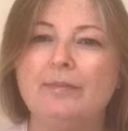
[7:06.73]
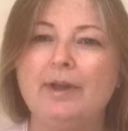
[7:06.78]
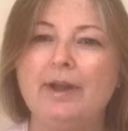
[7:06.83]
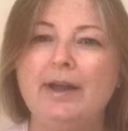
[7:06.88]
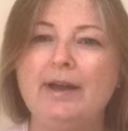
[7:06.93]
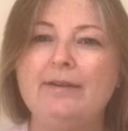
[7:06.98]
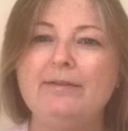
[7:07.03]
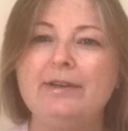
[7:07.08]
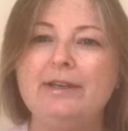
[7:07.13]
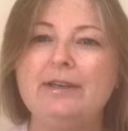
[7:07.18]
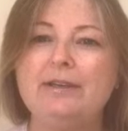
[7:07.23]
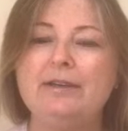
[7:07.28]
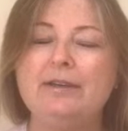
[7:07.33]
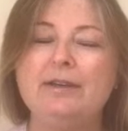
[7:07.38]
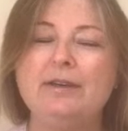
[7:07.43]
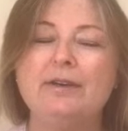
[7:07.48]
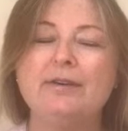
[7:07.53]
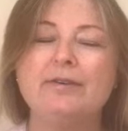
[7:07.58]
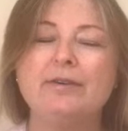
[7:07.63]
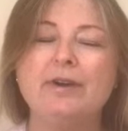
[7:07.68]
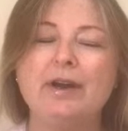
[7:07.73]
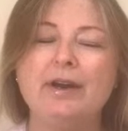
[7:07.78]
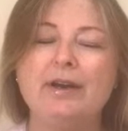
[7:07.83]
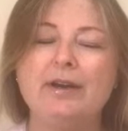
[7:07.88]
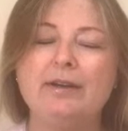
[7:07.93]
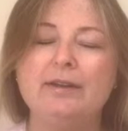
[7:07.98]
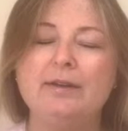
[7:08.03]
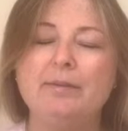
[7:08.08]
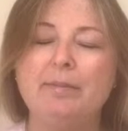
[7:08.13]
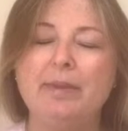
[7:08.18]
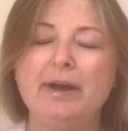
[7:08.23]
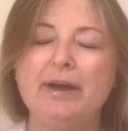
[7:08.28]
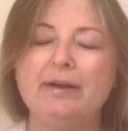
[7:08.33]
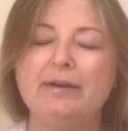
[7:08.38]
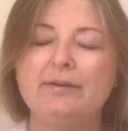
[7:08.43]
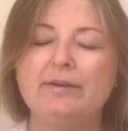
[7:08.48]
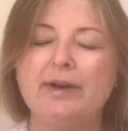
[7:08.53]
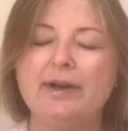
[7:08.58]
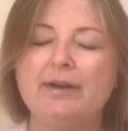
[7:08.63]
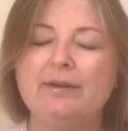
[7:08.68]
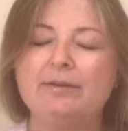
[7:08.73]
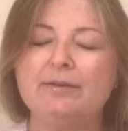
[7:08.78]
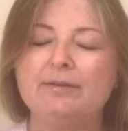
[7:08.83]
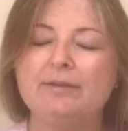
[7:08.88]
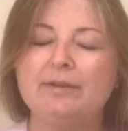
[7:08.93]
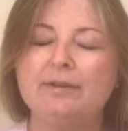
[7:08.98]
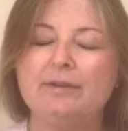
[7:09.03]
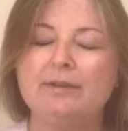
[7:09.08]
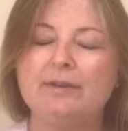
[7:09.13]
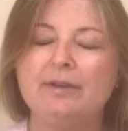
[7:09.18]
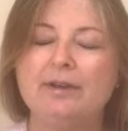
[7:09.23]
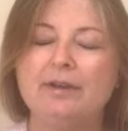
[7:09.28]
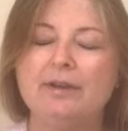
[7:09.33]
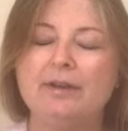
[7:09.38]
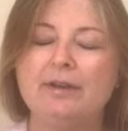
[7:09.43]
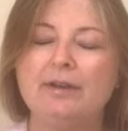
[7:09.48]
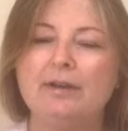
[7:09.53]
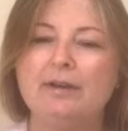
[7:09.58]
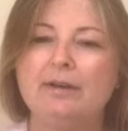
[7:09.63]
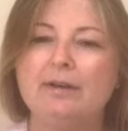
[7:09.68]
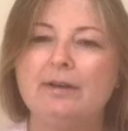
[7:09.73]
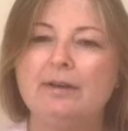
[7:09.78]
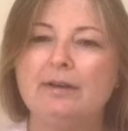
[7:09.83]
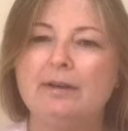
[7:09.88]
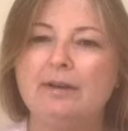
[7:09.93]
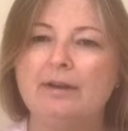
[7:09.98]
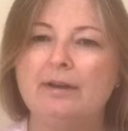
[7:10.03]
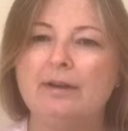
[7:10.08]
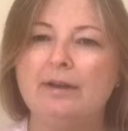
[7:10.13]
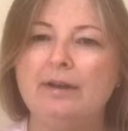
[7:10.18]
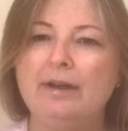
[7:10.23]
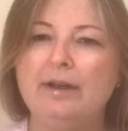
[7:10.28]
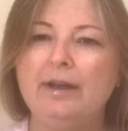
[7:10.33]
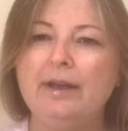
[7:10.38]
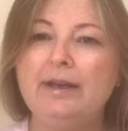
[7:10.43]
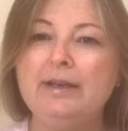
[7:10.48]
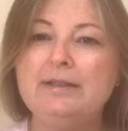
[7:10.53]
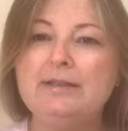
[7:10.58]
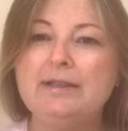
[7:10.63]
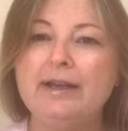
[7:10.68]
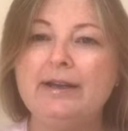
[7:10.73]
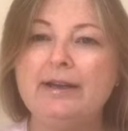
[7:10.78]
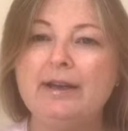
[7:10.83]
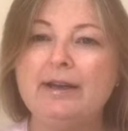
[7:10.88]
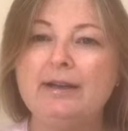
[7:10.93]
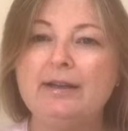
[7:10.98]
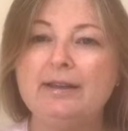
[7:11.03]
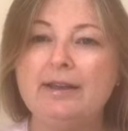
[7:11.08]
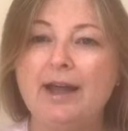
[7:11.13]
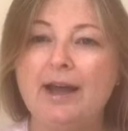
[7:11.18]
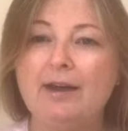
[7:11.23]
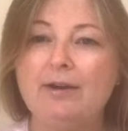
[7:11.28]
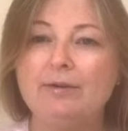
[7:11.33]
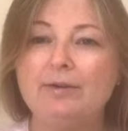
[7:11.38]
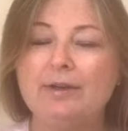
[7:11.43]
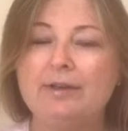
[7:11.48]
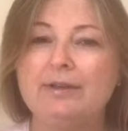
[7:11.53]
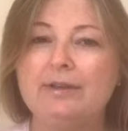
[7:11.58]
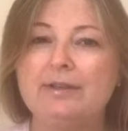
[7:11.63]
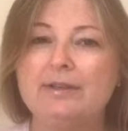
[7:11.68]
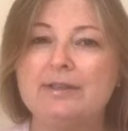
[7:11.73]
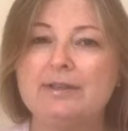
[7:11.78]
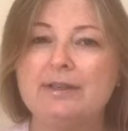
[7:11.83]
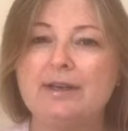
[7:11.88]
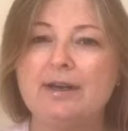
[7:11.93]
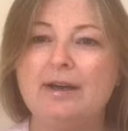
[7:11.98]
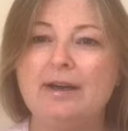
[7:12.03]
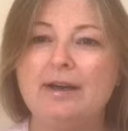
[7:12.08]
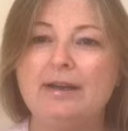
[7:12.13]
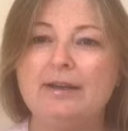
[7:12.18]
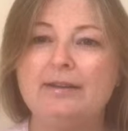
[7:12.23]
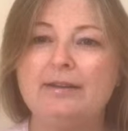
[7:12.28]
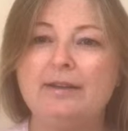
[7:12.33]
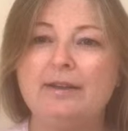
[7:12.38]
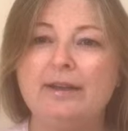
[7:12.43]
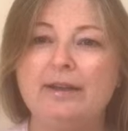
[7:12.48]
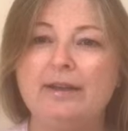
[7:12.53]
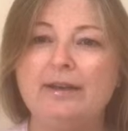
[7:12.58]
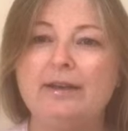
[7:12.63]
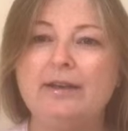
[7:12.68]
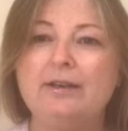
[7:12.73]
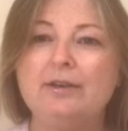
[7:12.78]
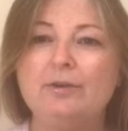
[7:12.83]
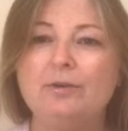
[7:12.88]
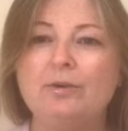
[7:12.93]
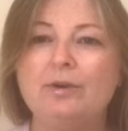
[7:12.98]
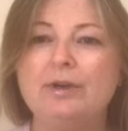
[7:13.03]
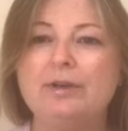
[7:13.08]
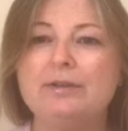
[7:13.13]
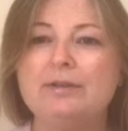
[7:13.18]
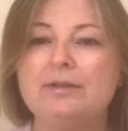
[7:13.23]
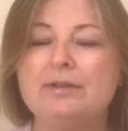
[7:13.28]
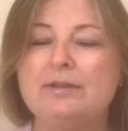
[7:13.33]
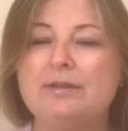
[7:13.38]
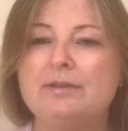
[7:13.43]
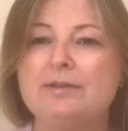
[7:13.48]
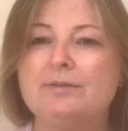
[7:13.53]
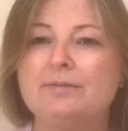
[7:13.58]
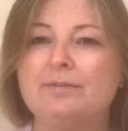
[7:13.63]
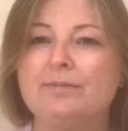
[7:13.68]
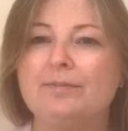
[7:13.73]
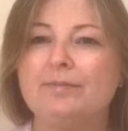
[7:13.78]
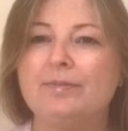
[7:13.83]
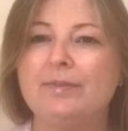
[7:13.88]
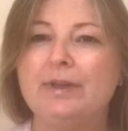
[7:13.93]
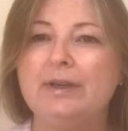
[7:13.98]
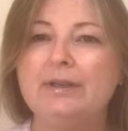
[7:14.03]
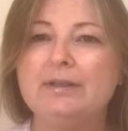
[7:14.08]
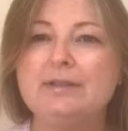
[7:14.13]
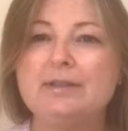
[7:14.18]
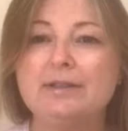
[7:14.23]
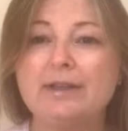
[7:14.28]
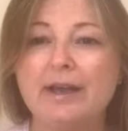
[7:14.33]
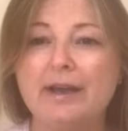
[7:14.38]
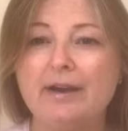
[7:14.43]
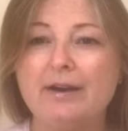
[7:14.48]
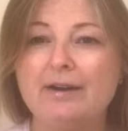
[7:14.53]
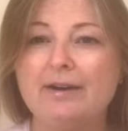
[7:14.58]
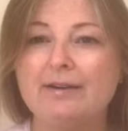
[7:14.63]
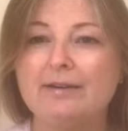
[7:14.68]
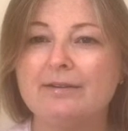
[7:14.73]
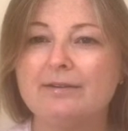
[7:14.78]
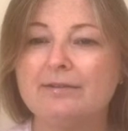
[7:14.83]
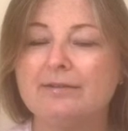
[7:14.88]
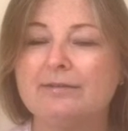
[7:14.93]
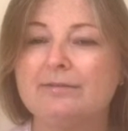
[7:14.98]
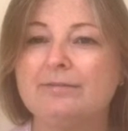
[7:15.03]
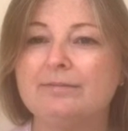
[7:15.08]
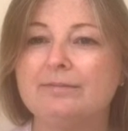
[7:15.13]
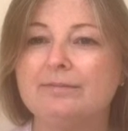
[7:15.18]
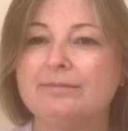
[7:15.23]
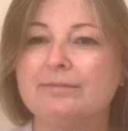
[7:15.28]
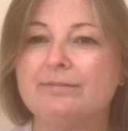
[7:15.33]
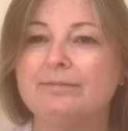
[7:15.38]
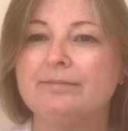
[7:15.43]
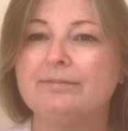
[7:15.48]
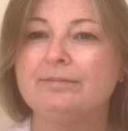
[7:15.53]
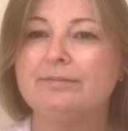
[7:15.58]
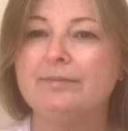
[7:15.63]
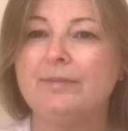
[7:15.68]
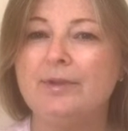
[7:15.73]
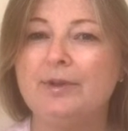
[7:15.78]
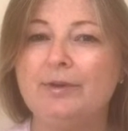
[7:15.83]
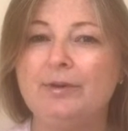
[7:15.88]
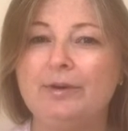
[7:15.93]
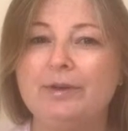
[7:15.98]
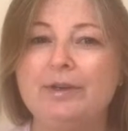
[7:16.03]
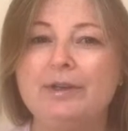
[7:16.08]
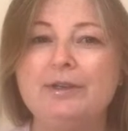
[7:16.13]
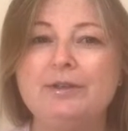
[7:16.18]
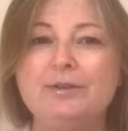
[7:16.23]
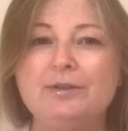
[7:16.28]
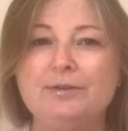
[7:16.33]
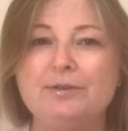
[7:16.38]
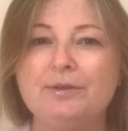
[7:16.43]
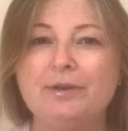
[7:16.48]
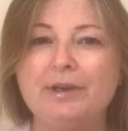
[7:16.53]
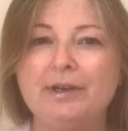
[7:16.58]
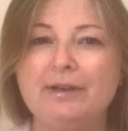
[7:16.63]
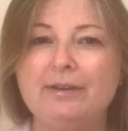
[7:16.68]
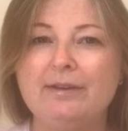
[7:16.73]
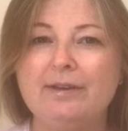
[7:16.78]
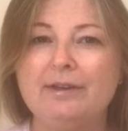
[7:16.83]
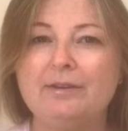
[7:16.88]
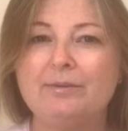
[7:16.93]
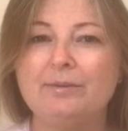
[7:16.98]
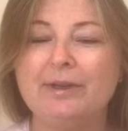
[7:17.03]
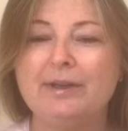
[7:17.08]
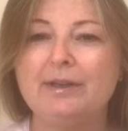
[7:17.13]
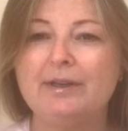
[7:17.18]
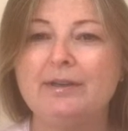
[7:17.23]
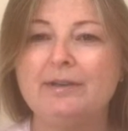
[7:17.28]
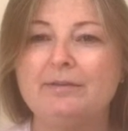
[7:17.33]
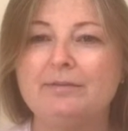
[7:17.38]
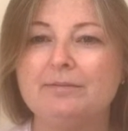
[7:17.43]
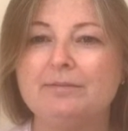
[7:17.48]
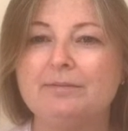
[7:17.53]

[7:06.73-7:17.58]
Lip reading: I have a heater running in the background. And it's like a cloud in the sky. Any noise, it's there. You don't need to do anything with it.